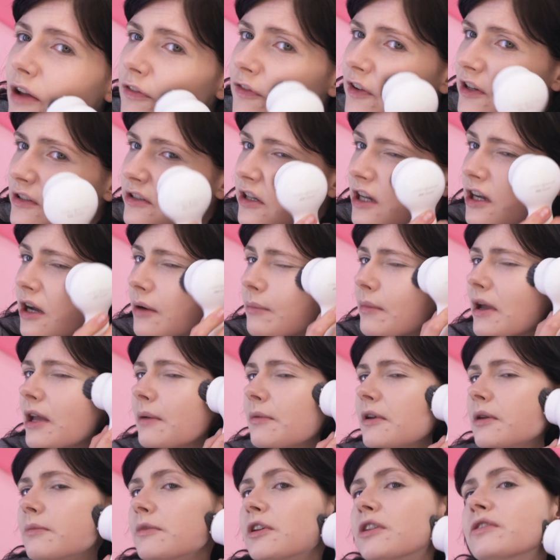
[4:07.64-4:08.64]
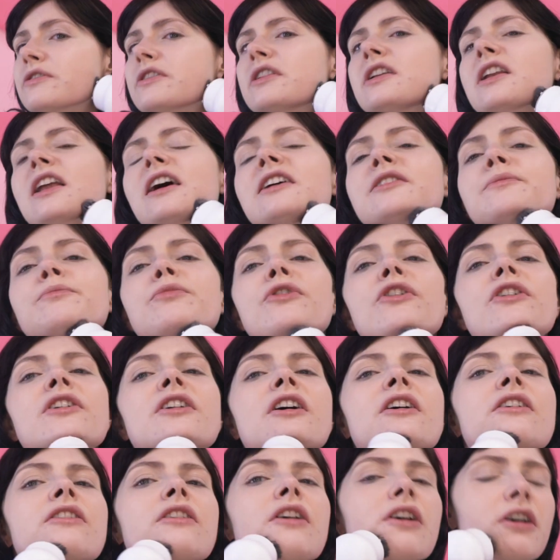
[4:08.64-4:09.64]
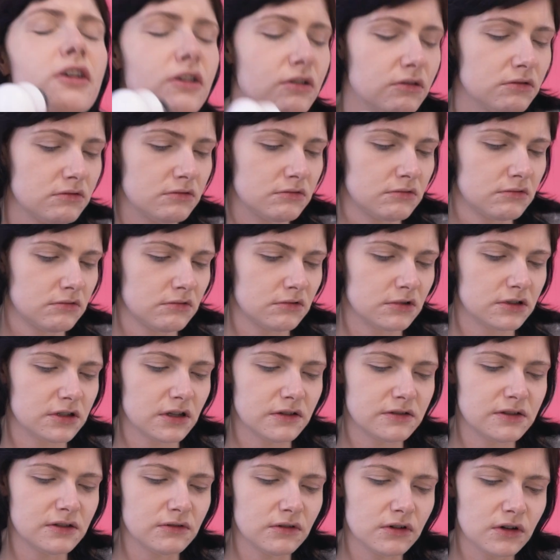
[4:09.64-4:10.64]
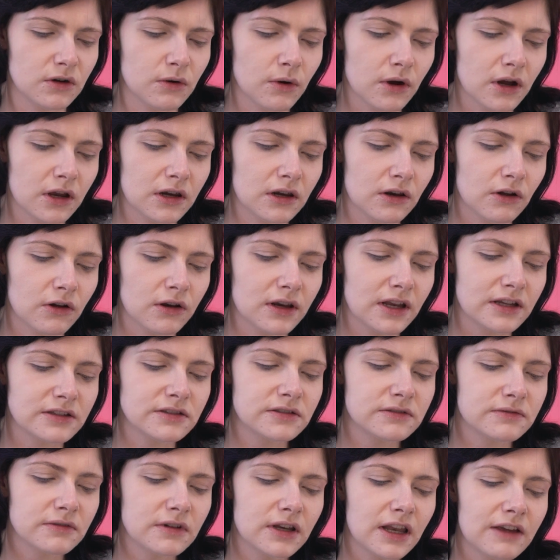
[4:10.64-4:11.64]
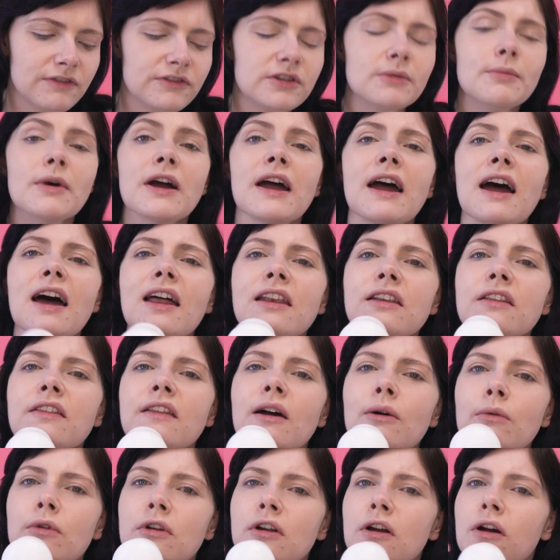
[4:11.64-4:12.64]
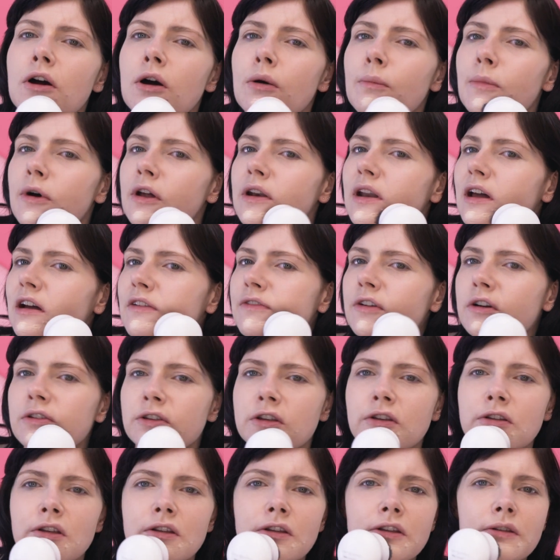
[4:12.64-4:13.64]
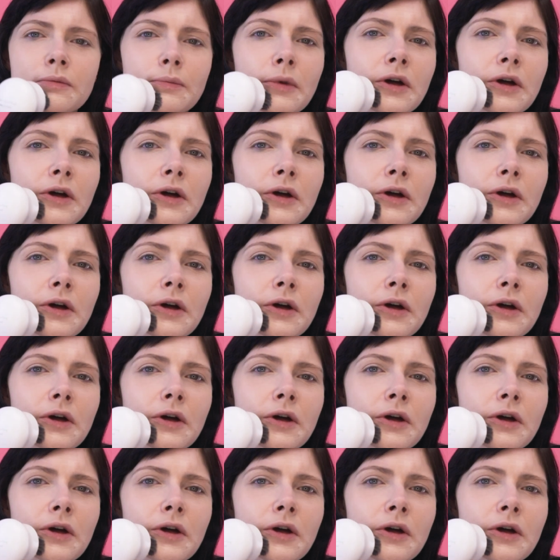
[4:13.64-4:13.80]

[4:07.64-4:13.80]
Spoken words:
It feels like I maybe am using less product though, because I've still got quite a lot less left in my hand, and that would have gone by now if I was using a